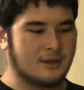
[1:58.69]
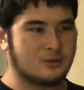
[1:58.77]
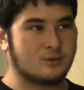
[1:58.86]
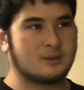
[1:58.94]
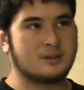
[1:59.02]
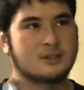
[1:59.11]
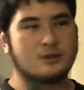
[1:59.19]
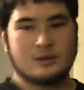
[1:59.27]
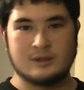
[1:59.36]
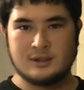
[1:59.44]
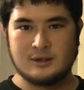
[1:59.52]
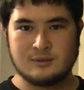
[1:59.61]
actually just
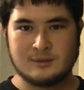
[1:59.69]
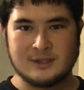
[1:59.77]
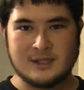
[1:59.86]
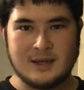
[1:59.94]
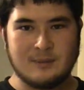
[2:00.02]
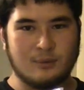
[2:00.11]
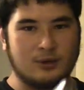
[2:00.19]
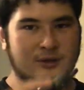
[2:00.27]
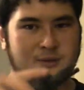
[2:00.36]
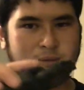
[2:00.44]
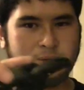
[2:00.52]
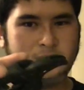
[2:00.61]
going to use my tapering
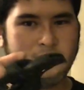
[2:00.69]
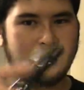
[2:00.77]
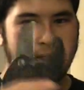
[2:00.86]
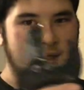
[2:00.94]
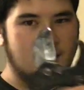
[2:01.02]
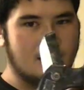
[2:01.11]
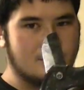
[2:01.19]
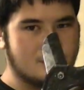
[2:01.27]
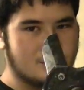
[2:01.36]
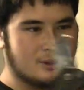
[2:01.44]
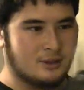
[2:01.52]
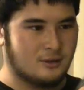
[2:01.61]
tool, I'm
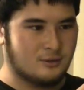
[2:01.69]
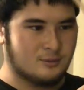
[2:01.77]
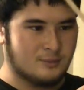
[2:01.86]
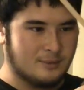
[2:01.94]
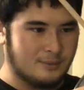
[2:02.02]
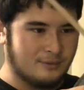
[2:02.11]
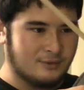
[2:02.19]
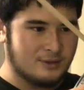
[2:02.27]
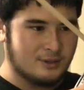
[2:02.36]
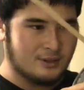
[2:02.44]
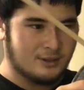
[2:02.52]
just going to use my PVC